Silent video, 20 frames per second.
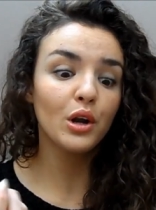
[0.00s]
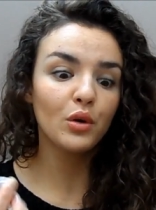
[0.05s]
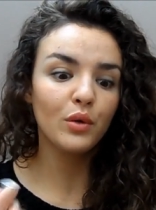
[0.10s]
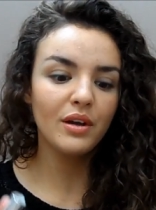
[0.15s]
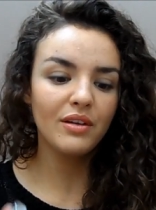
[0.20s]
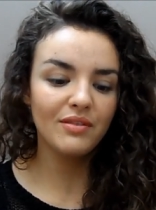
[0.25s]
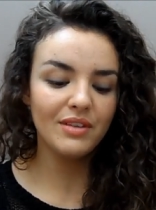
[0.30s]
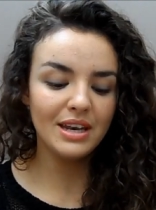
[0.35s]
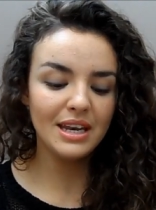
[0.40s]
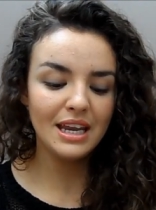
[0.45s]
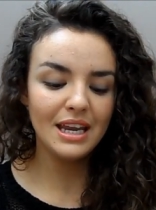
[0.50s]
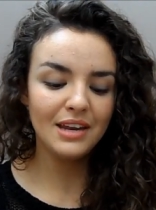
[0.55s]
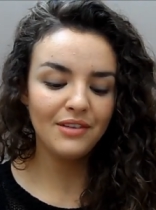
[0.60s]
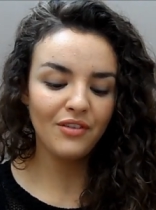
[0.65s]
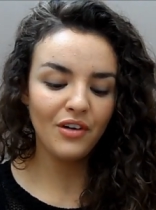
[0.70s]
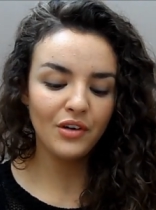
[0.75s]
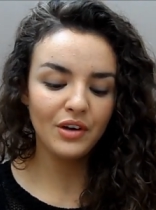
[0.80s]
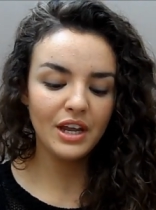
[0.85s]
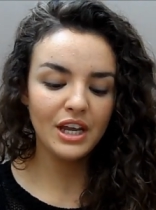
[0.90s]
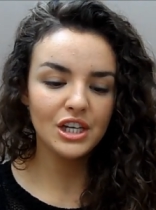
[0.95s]
might not even
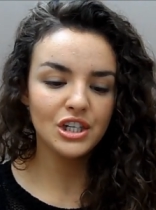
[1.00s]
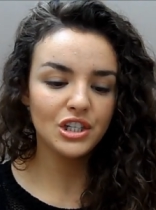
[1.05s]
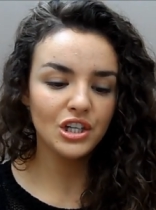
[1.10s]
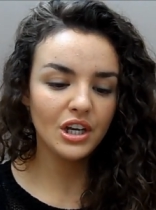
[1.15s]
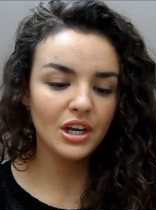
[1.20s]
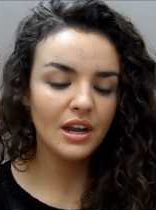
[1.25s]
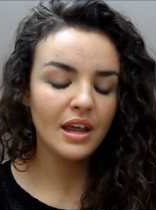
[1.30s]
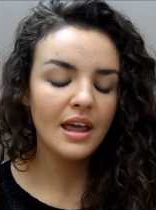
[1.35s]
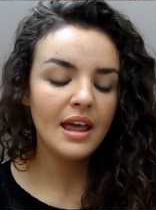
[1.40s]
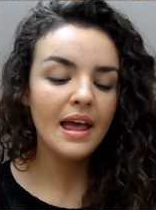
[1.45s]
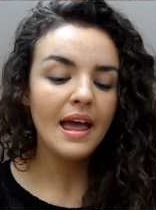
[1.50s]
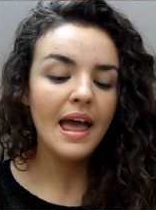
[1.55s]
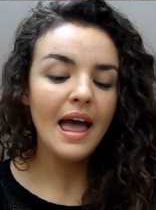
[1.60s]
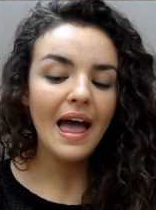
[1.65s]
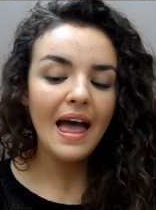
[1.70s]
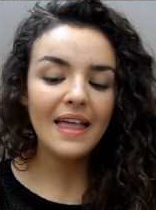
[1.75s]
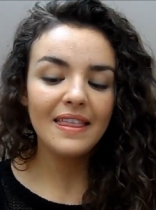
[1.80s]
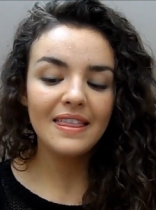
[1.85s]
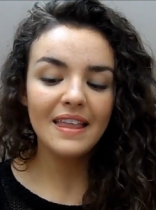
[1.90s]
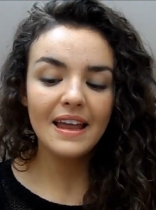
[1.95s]
need foundation.
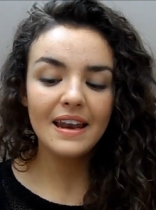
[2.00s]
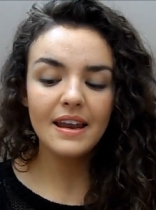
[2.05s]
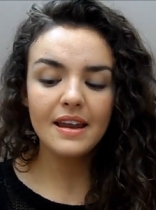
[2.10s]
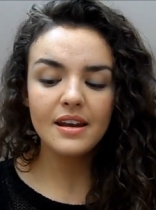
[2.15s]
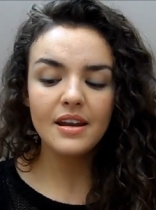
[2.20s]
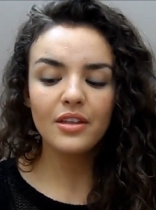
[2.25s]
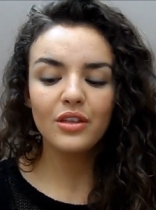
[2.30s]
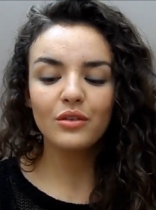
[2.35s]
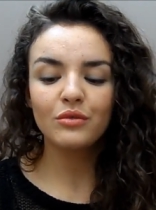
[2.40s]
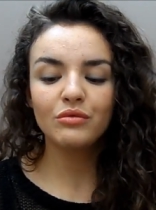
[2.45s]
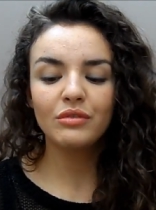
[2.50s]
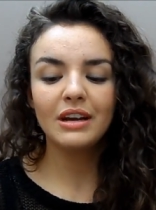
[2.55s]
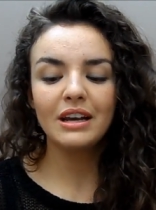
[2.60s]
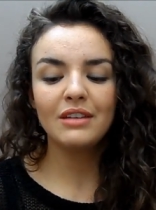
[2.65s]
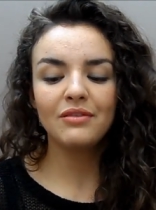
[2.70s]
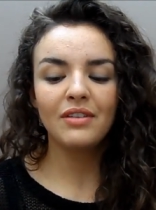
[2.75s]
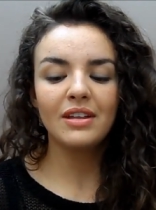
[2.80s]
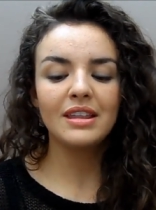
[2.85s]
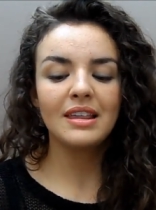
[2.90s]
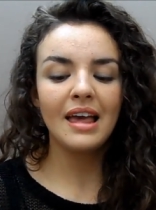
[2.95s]
And then another
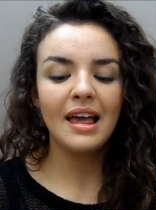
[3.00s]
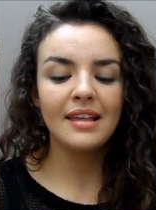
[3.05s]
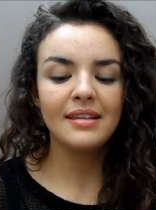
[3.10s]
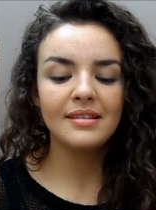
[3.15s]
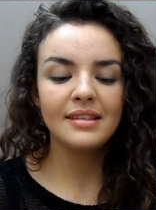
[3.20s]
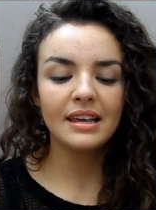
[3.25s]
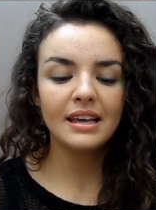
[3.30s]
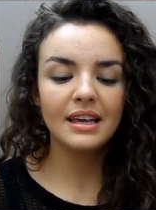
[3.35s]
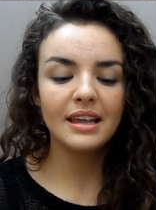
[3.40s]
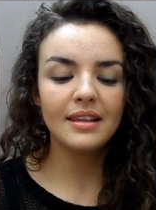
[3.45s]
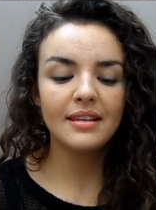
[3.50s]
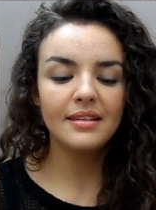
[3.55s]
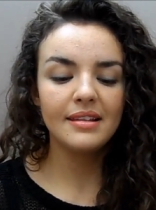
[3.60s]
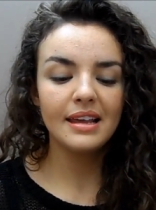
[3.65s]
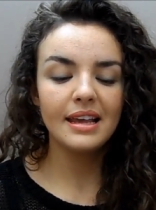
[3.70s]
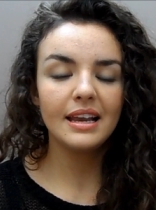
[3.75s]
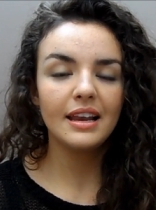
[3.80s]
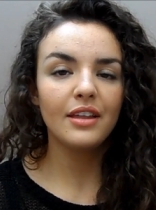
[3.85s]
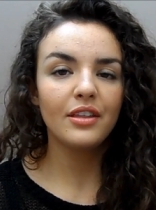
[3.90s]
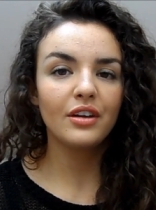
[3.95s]
really fantastic
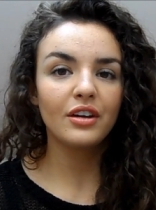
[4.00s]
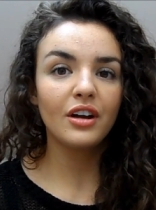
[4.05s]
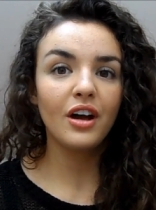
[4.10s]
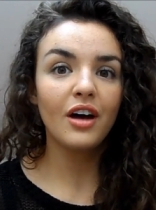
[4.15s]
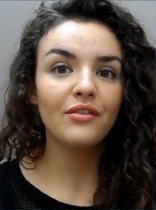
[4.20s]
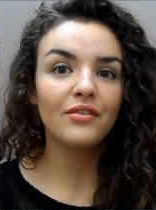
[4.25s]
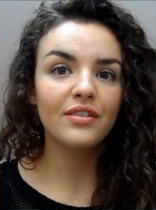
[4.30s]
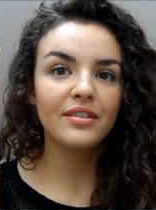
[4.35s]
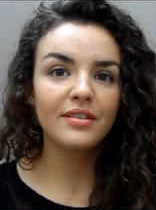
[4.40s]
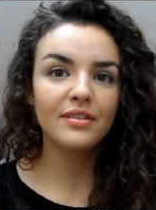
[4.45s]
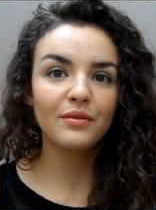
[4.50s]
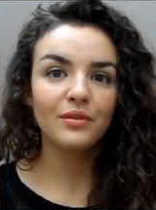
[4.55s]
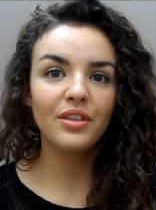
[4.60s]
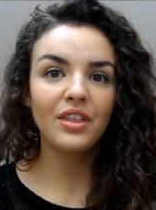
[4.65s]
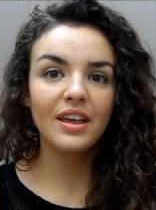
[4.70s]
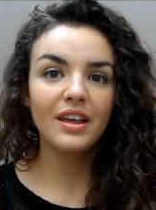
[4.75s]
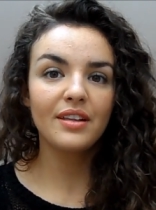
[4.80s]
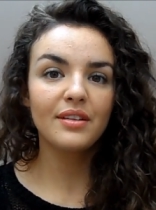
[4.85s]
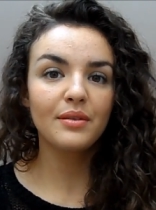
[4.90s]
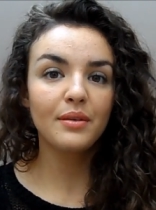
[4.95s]
concealer that covers
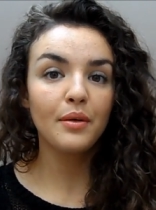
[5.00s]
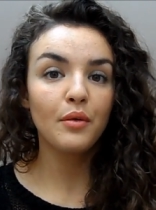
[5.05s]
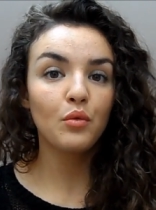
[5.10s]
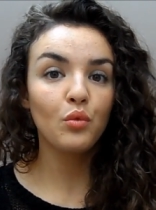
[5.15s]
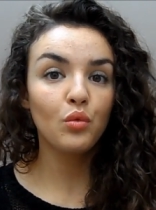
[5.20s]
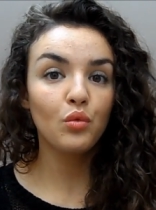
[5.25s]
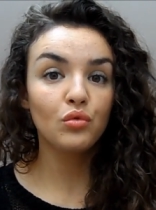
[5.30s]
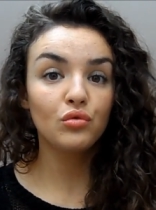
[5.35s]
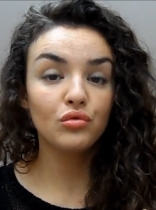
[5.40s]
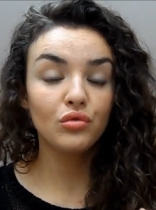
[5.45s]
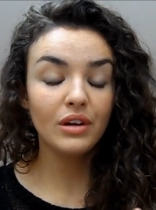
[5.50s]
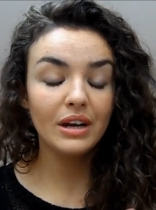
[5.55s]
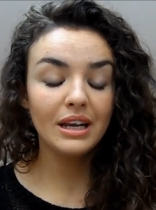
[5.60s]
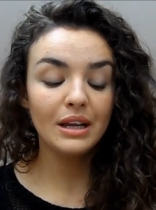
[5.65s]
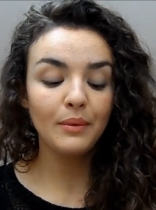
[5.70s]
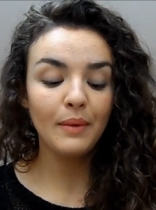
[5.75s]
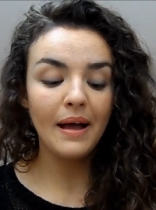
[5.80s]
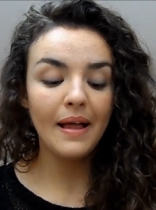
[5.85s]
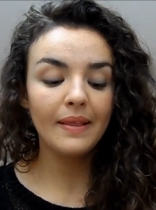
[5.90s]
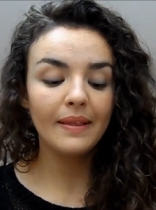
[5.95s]
things
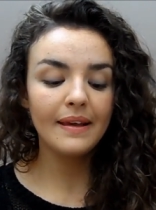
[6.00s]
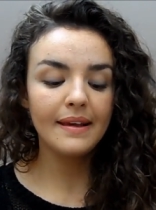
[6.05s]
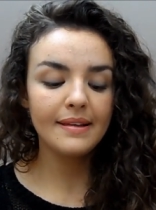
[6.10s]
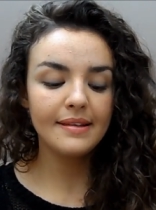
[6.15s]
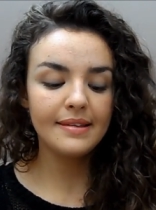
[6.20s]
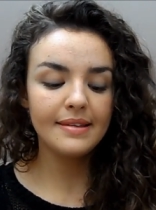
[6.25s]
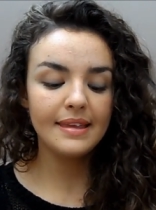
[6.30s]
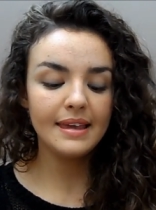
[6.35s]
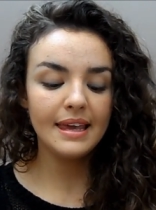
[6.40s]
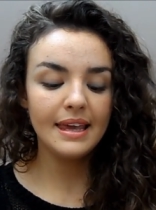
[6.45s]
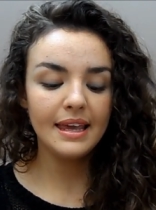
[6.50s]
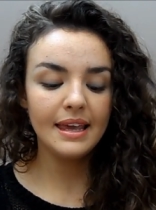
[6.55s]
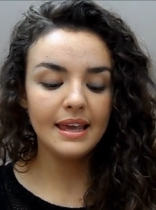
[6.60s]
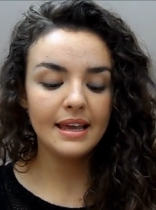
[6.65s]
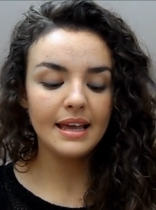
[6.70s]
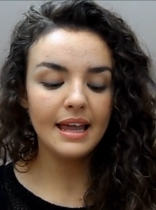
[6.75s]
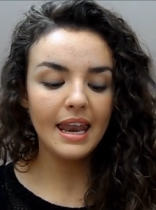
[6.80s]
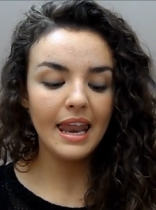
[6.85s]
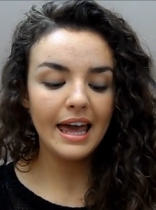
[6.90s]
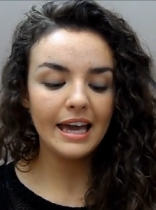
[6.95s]
really well is
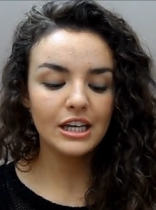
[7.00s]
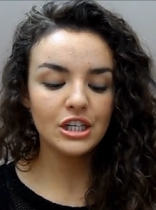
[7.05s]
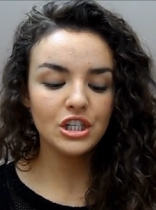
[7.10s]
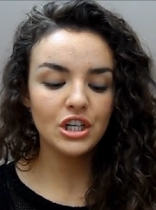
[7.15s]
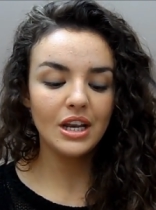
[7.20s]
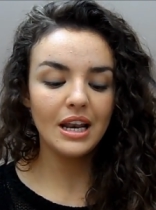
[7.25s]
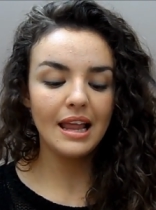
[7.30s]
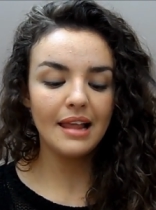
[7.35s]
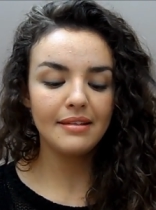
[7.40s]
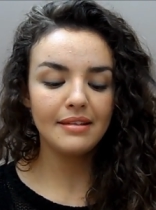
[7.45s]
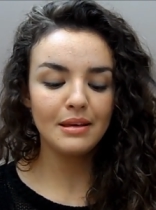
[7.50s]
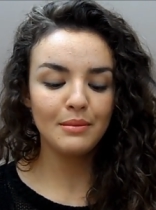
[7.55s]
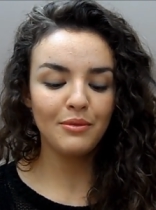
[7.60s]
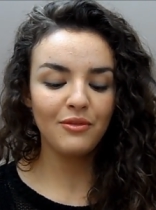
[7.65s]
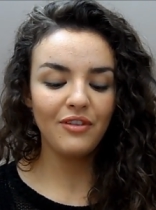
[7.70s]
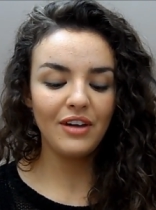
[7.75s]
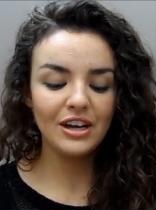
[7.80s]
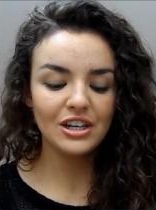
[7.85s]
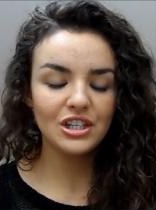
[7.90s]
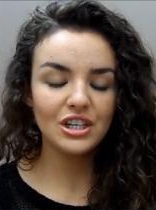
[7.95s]
the Collection
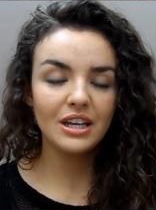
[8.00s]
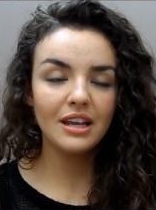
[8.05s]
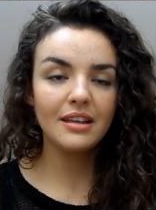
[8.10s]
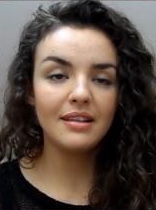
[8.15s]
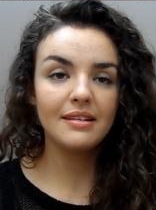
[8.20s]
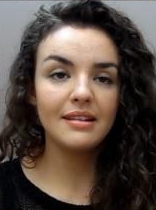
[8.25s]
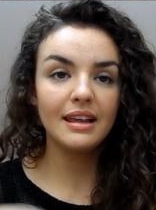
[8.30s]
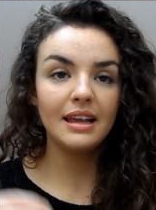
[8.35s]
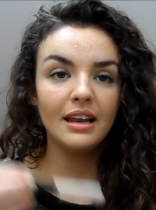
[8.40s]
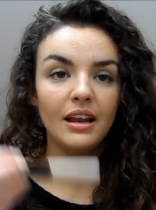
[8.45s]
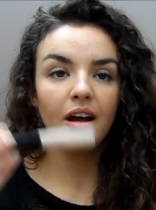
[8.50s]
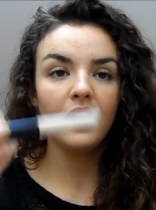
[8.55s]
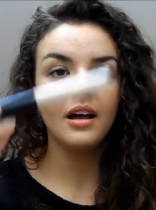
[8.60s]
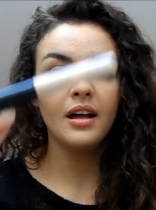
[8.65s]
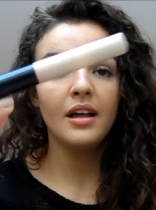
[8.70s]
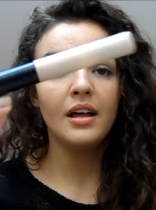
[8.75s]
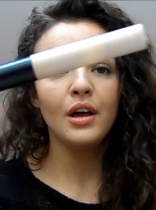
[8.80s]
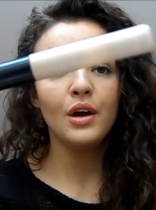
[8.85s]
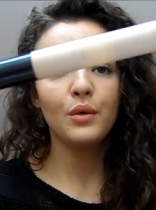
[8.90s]
Lasting Perfection Concealer,